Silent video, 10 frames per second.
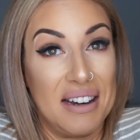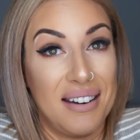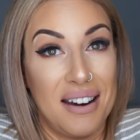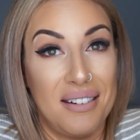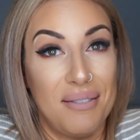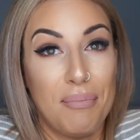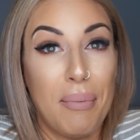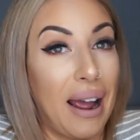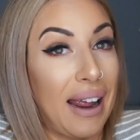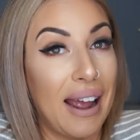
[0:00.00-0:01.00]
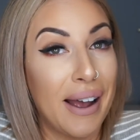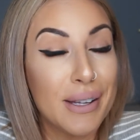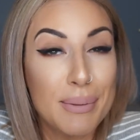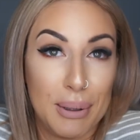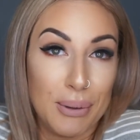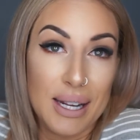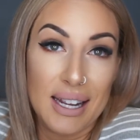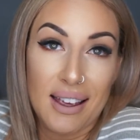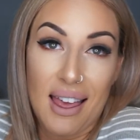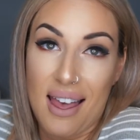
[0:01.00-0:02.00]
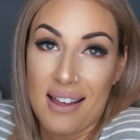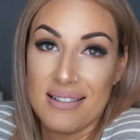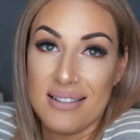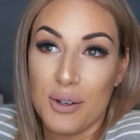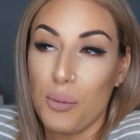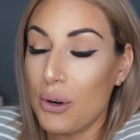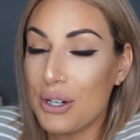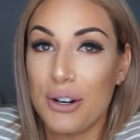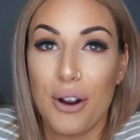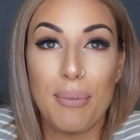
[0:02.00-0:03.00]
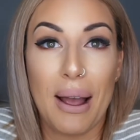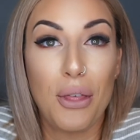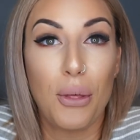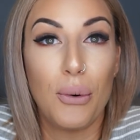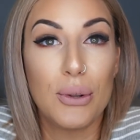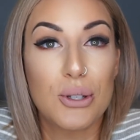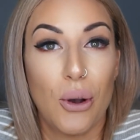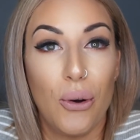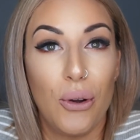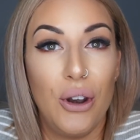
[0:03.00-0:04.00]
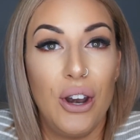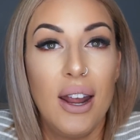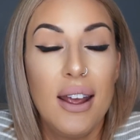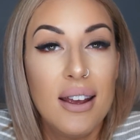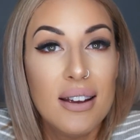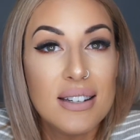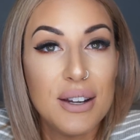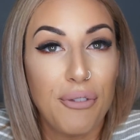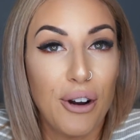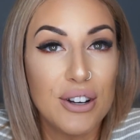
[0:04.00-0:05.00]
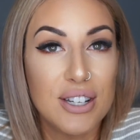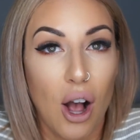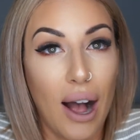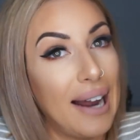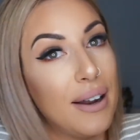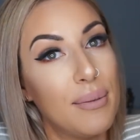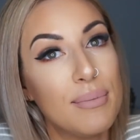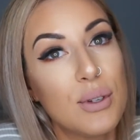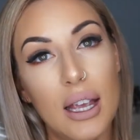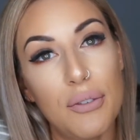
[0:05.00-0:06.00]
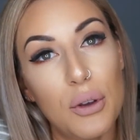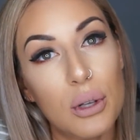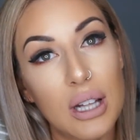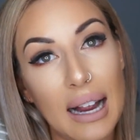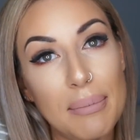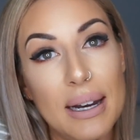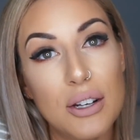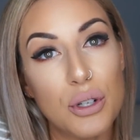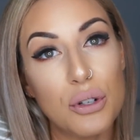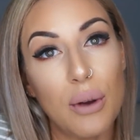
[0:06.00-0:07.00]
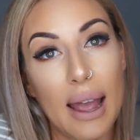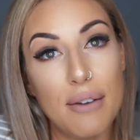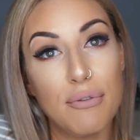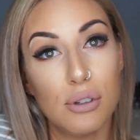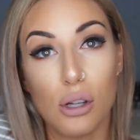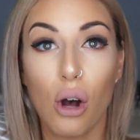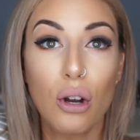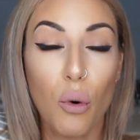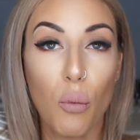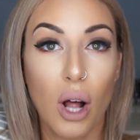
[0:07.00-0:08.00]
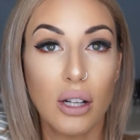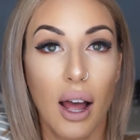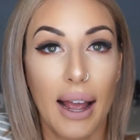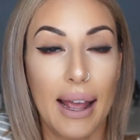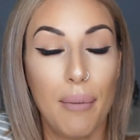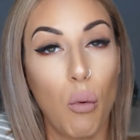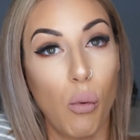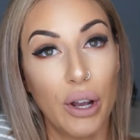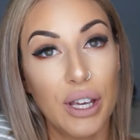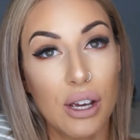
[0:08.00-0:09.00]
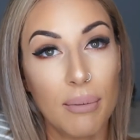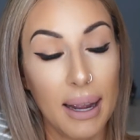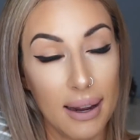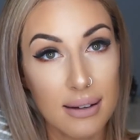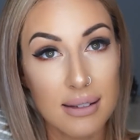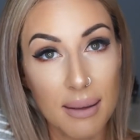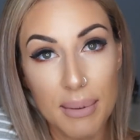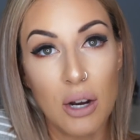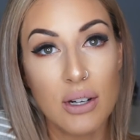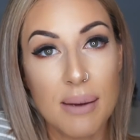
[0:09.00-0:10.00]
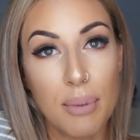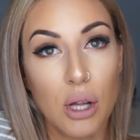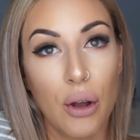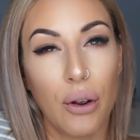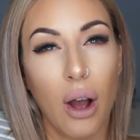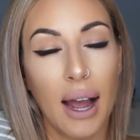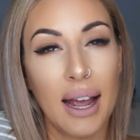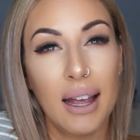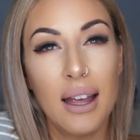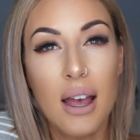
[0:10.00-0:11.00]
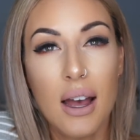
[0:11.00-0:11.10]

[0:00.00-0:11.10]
in my house building and want to know my thoughts on different items, if you would like me to do a vlog while I am working on my house, let me know down below. I